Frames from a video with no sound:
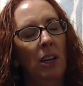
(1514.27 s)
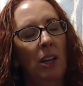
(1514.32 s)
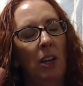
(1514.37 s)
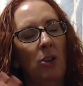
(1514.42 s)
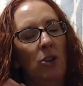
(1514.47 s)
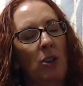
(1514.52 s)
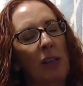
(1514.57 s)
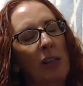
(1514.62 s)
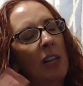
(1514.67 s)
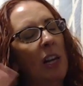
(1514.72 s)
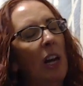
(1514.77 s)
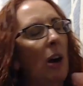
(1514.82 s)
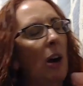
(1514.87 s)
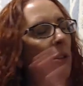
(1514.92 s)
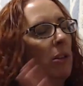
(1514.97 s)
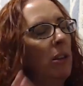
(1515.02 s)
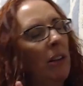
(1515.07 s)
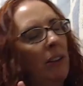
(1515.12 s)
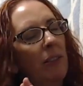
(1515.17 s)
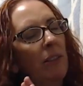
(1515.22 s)
you just
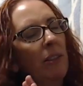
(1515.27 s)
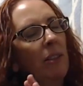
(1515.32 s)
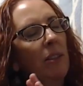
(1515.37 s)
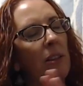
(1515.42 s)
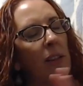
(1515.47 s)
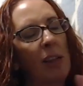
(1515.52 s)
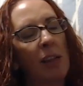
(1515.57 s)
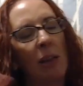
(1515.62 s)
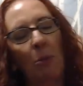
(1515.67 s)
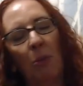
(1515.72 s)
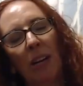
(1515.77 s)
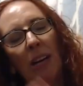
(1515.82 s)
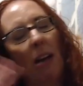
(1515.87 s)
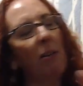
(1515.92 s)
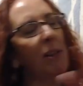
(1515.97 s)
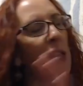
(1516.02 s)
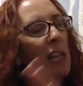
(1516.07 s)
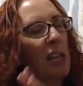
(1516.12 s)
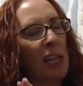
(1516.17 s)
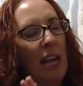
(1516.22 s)
go to someone
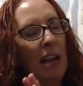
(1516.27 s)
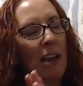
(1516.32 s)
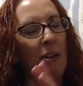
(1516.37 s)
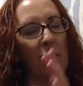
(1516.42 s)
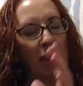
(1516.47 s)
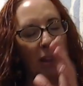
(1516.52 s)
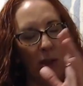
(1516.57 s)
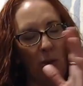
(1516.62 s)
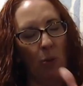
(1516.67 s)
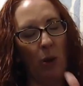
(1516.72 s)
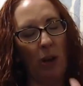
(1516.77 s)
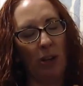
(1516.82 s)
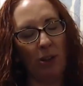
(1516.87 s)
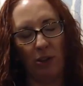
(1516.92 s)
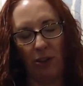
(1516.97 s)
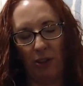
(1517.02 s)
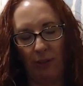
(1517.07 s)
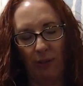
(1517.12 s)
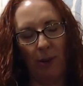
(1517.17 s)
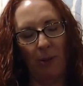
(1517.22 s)
else's house to
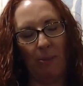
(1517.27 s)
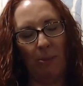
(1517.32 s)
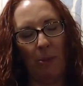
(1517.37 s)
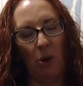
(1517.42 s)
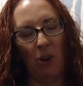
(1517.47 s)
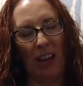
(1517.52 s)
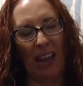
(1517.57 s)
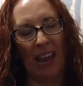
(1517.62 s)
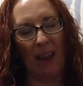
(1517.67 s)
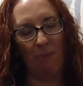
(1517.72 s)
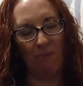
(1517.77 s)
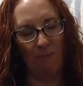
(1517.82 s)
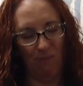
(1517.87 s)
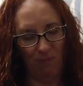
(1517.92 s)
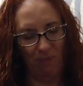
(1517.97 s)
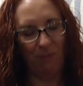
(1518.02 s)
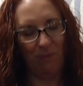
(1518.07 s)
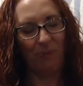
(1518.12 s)
watch the football game